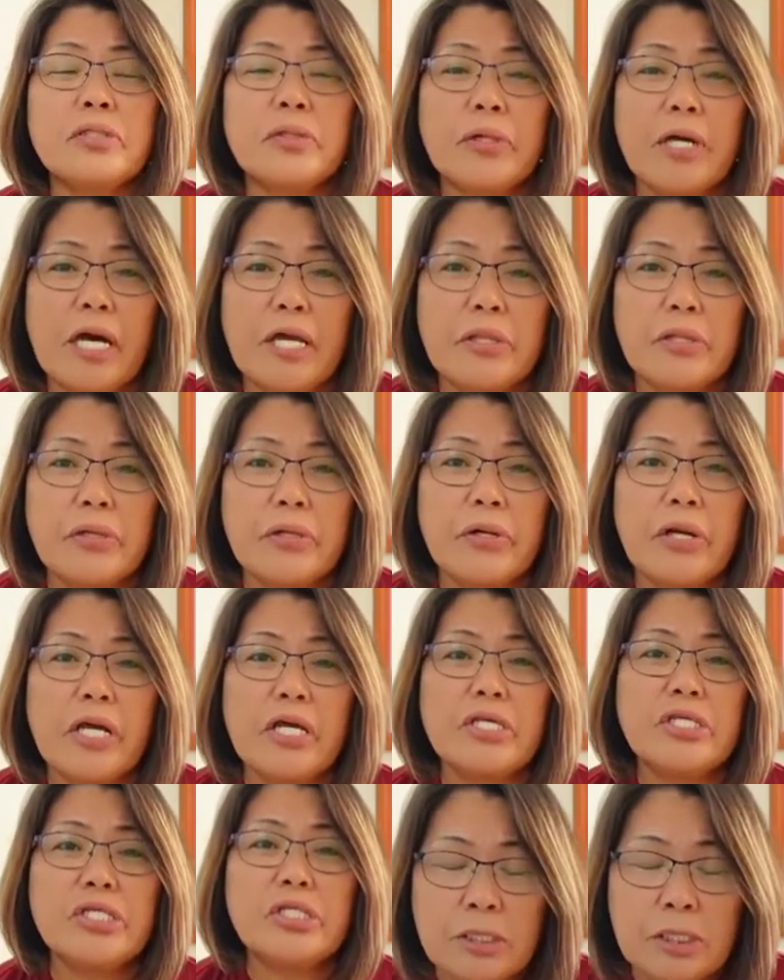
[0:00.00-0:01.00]
together
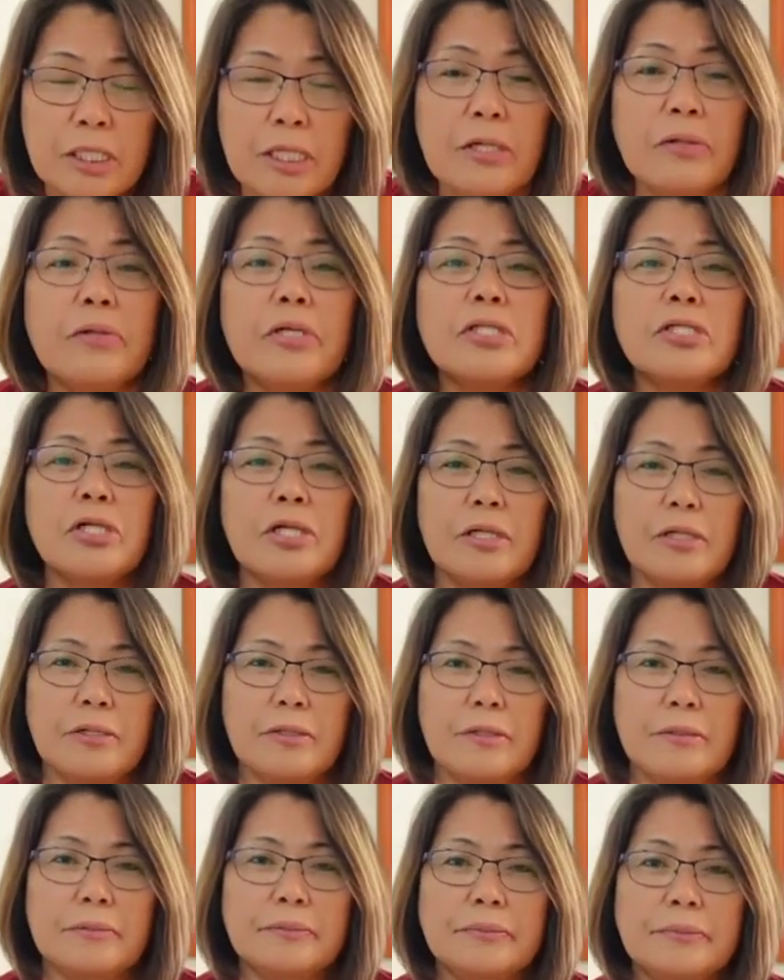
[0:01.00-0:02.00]
and cheer each
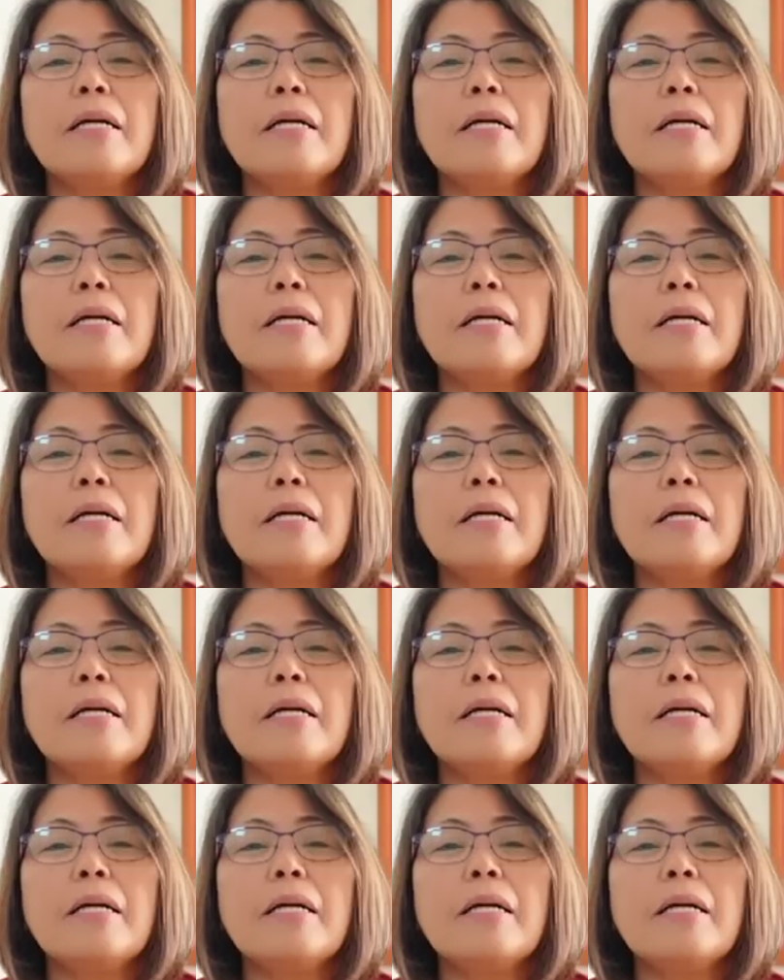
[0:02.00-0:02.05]
other.